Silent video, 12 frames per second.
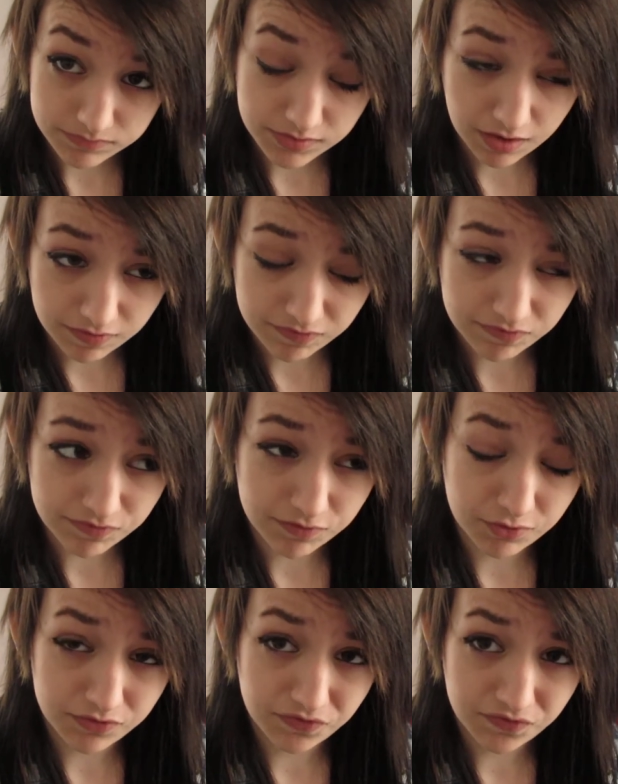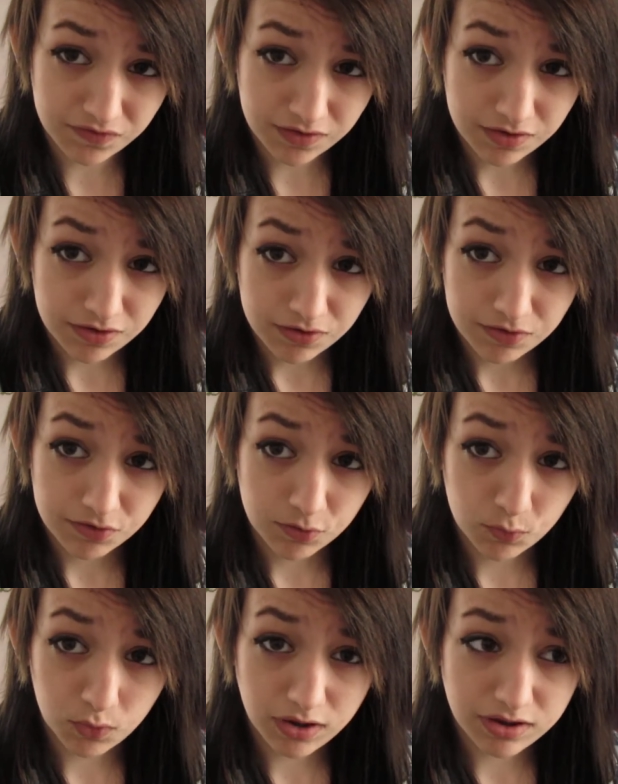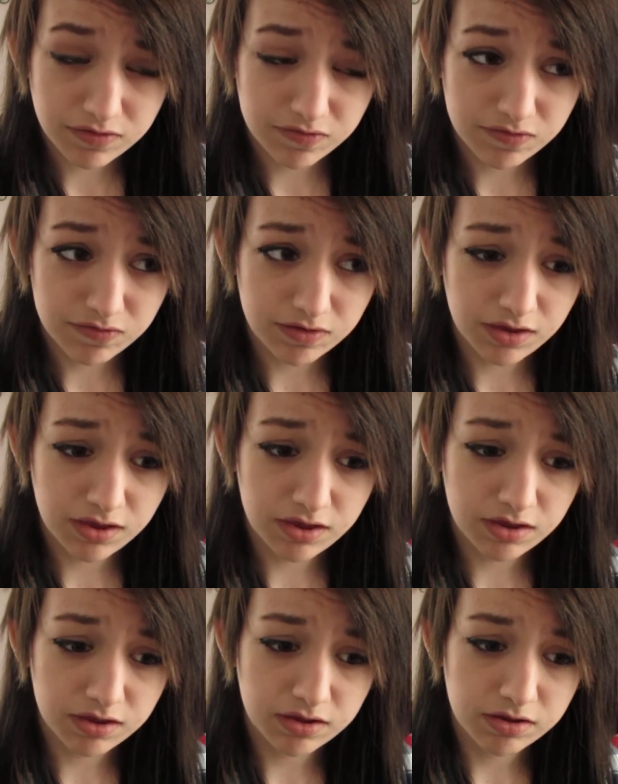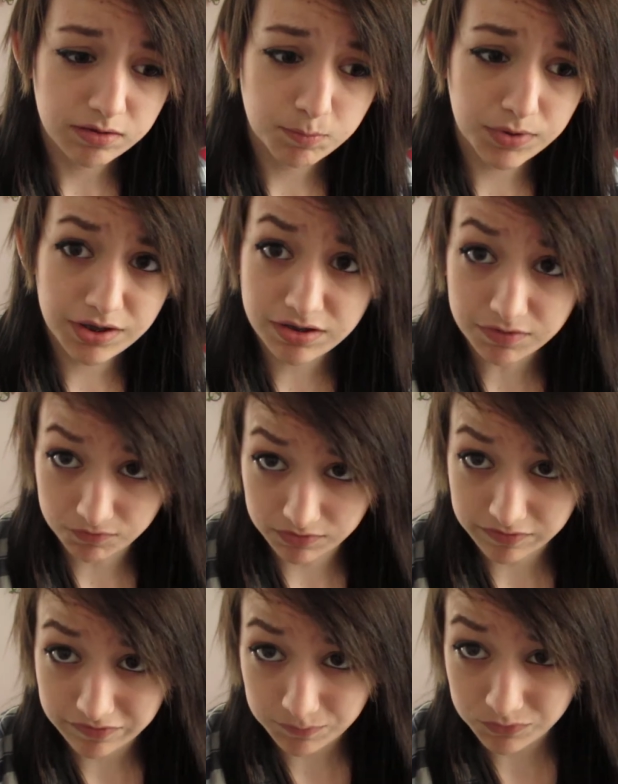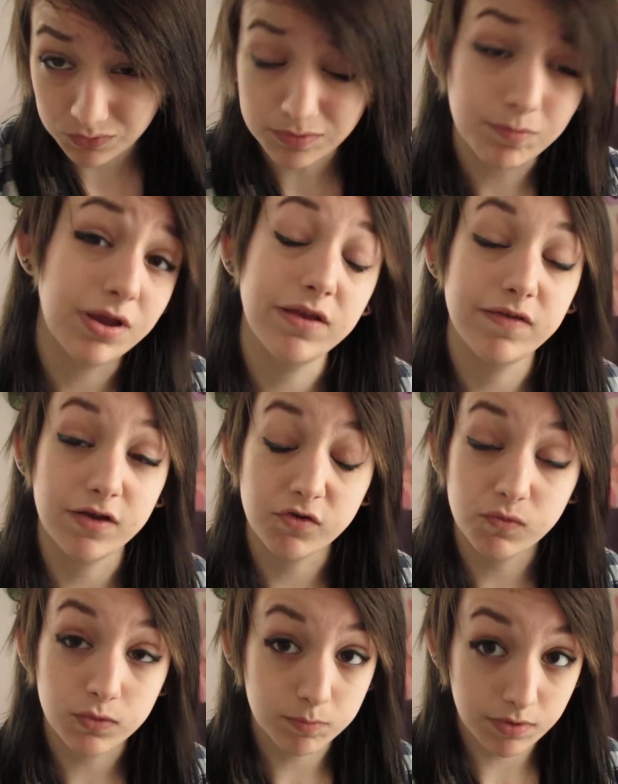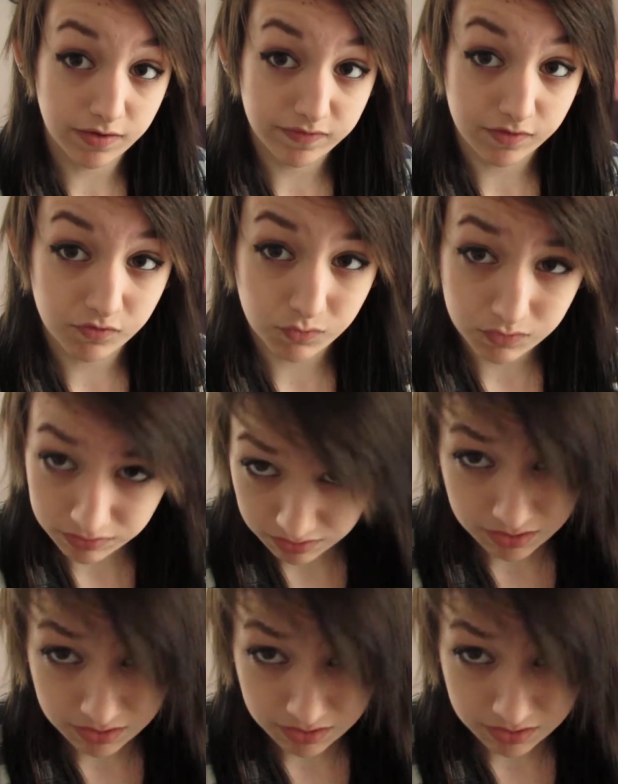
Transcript: Yes, there's quite a big difference between pansexual and bisexual.